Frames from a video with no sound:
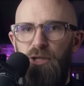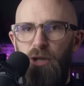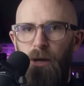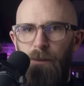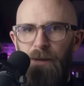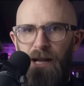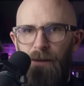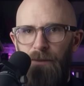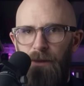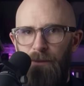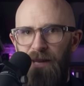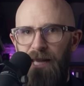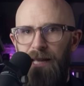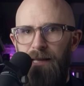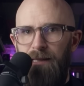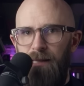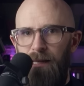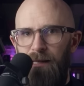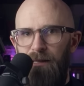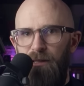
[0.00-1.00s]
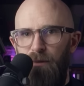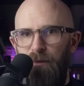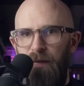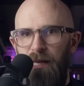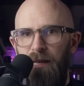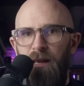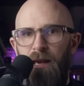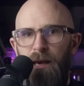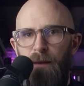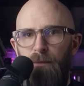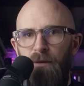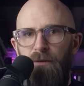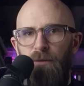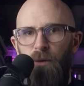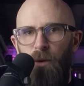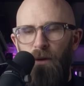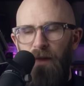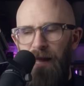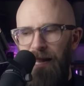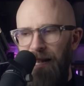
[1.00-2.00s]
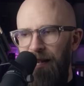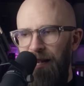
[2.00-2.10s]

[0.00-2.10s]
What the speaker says: topping up the planes a little bit before they